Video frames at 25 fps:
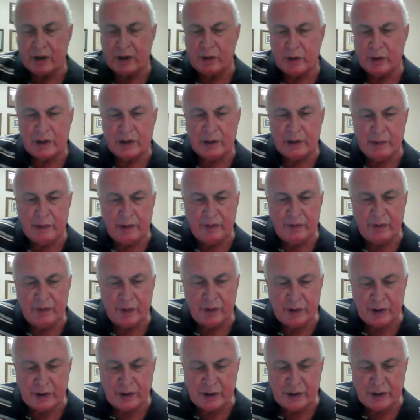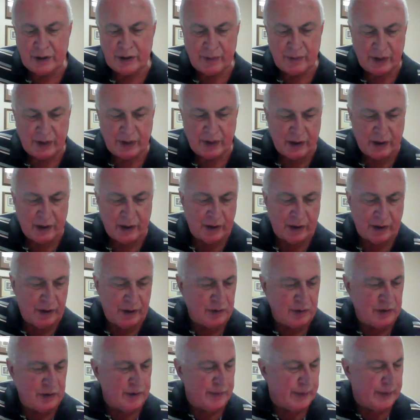quickly refer to something in our
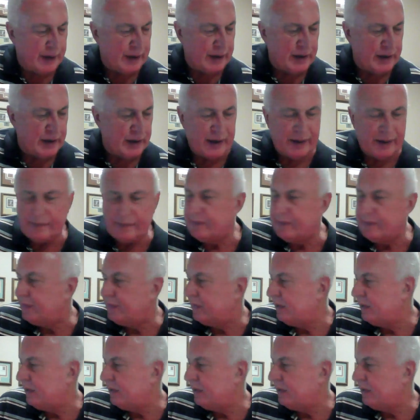notes about that.